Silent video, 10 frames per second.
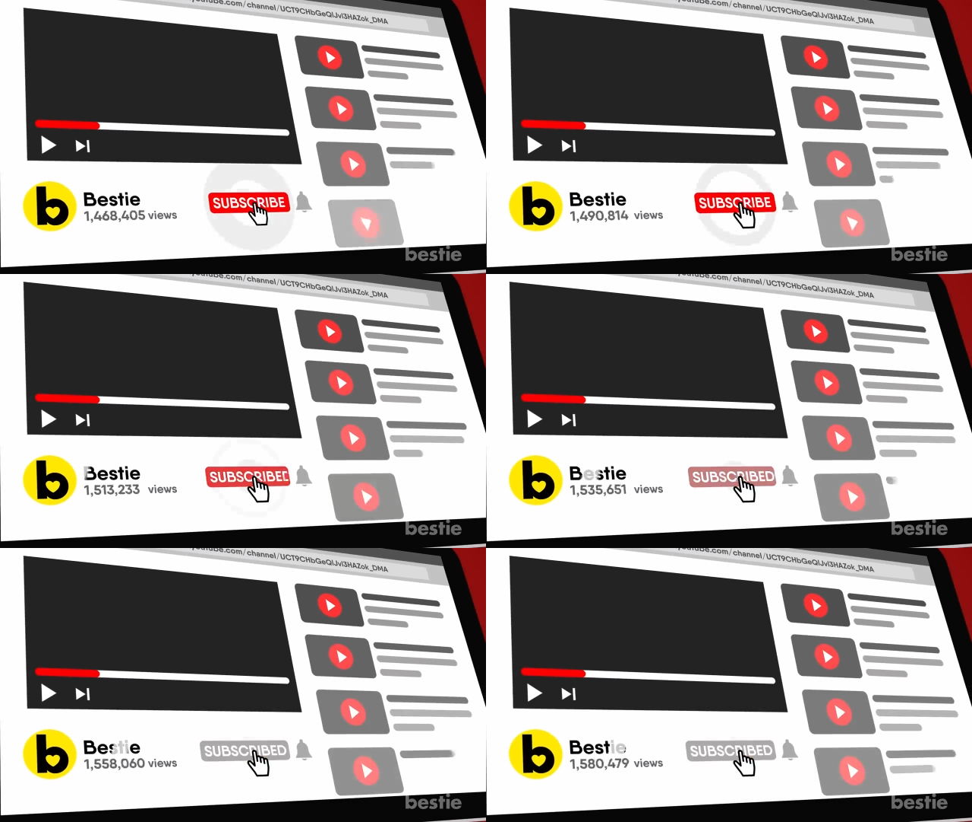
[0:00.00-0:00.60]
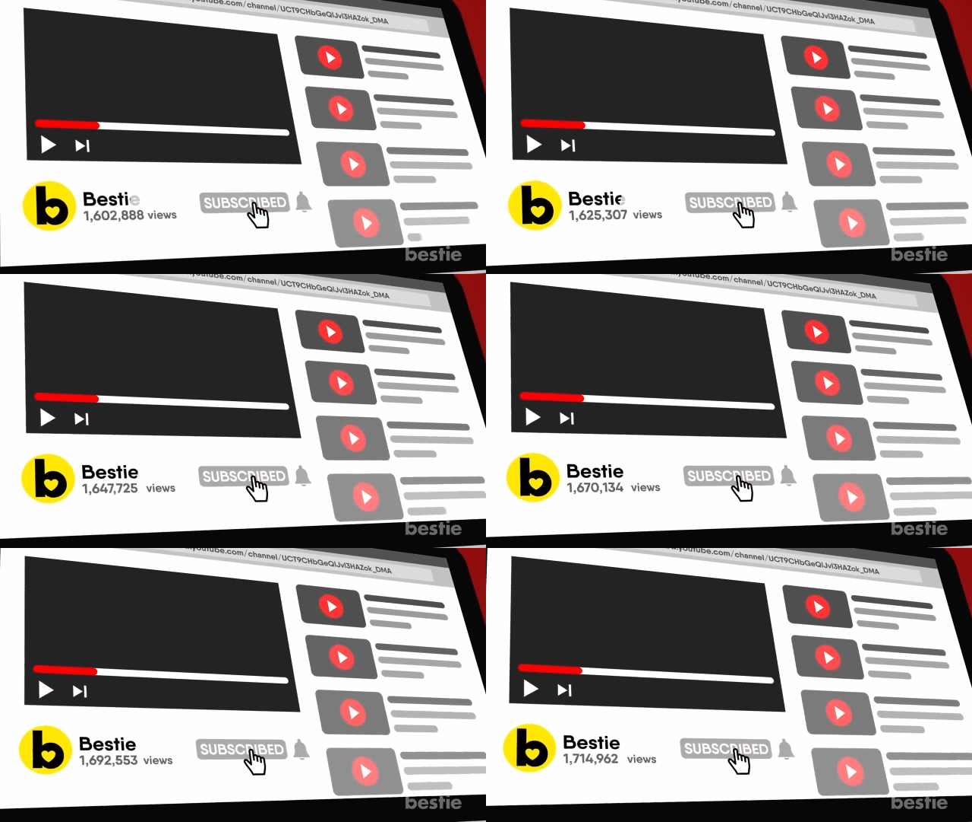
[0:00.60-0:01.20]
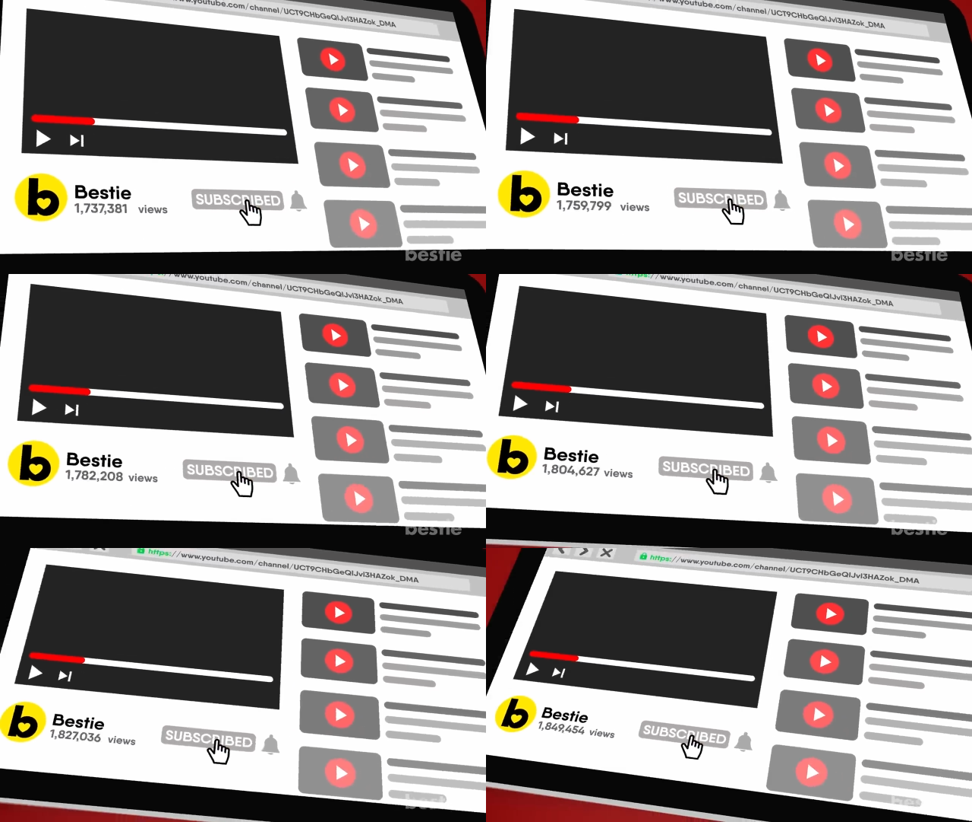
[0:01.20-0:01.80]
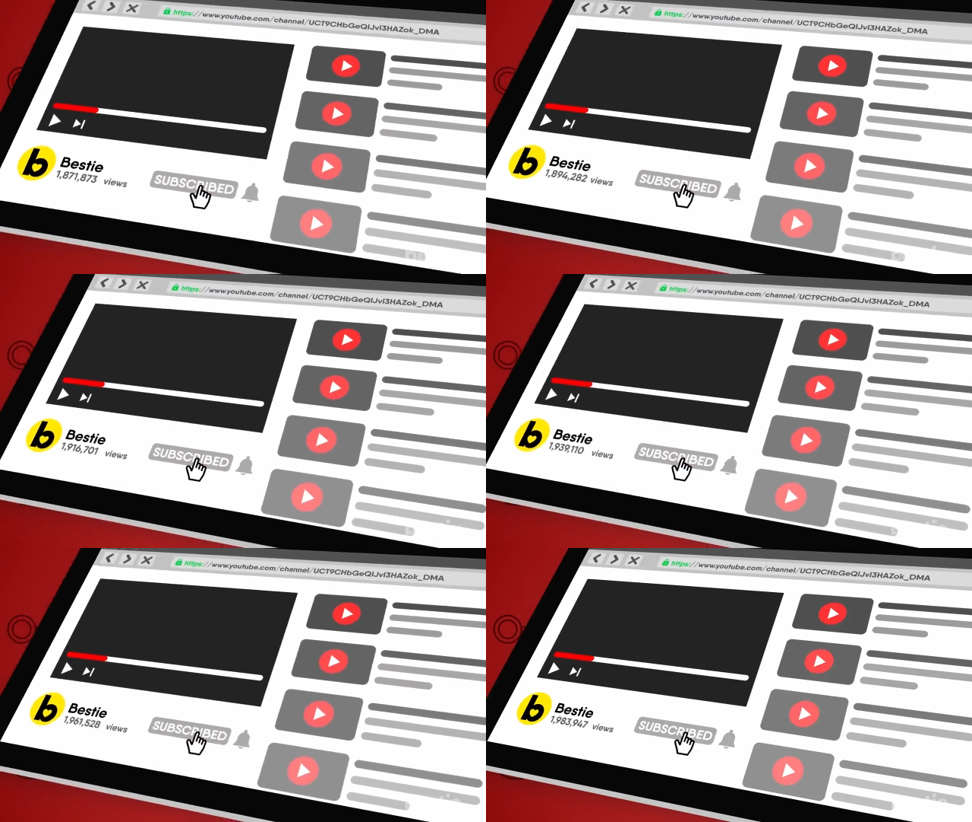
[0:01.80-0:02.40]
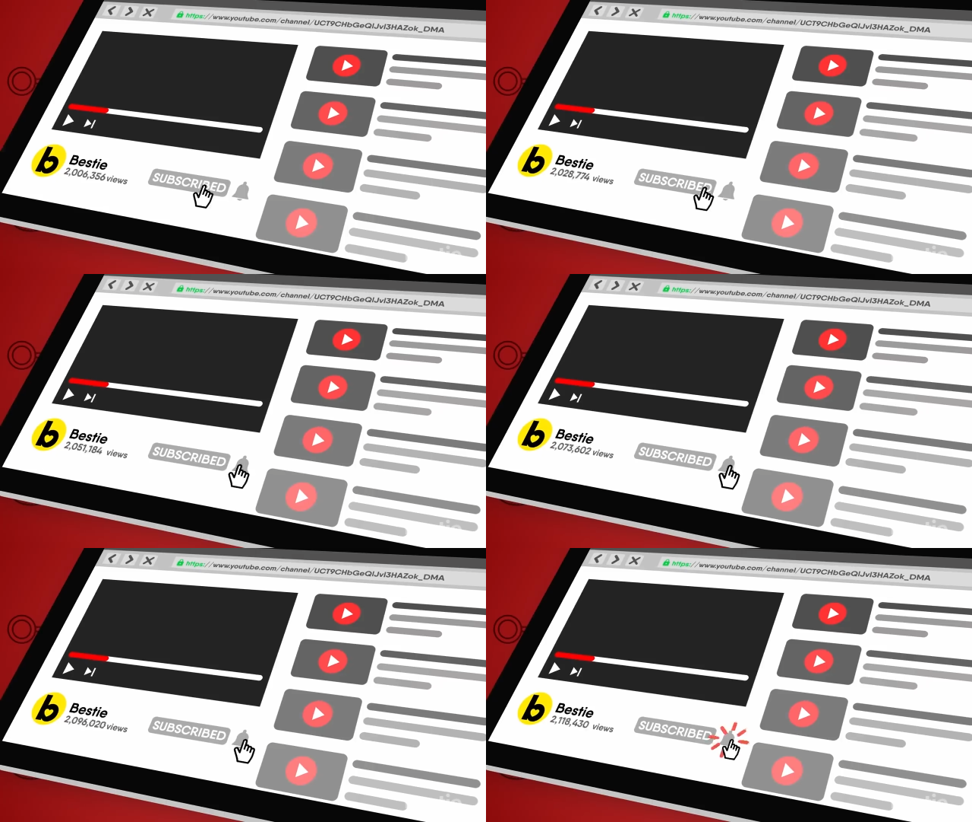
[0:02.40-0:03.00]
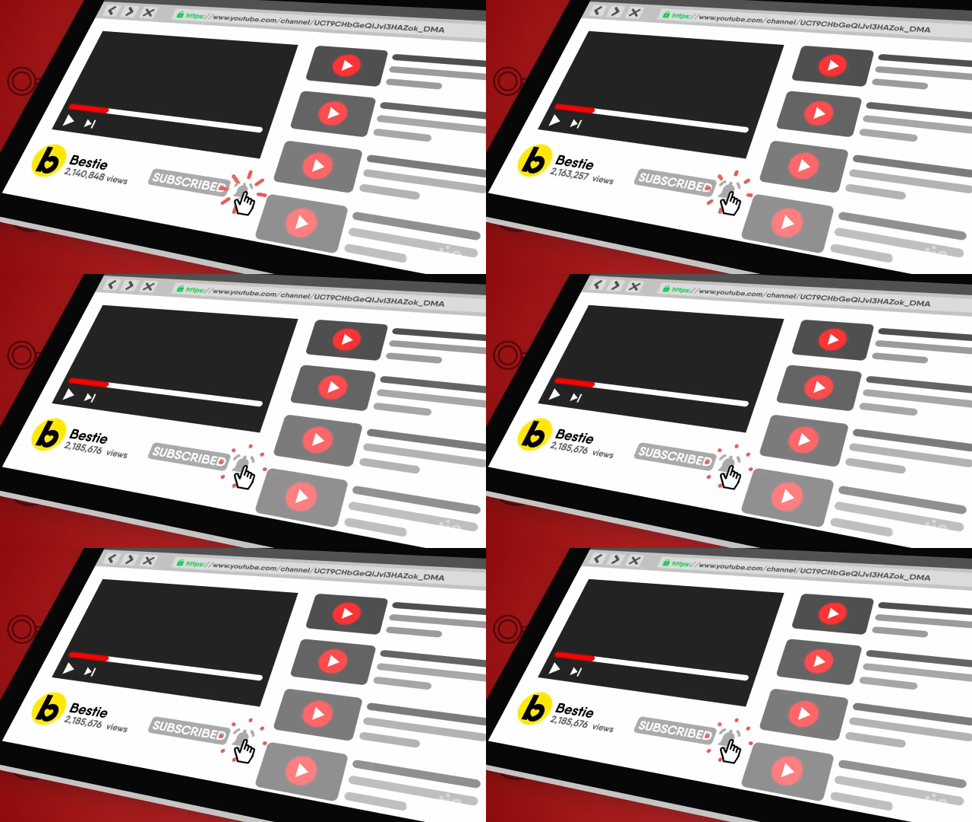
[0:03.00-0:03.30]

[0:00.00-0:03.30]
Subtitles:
(no speaker visible)